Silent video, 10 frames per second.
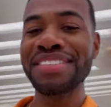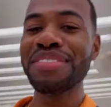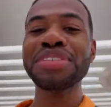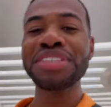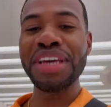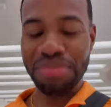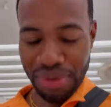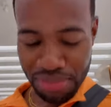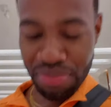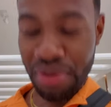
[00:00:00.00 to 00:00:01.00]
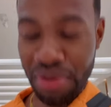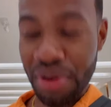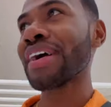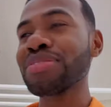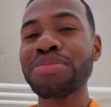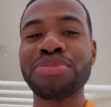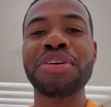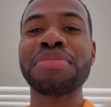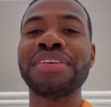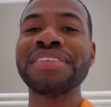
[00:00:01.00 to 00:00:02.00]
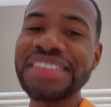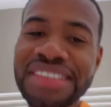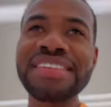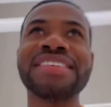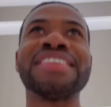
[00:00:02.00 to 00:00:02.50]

me? She gave me my bread back. That's what I'm talking about. But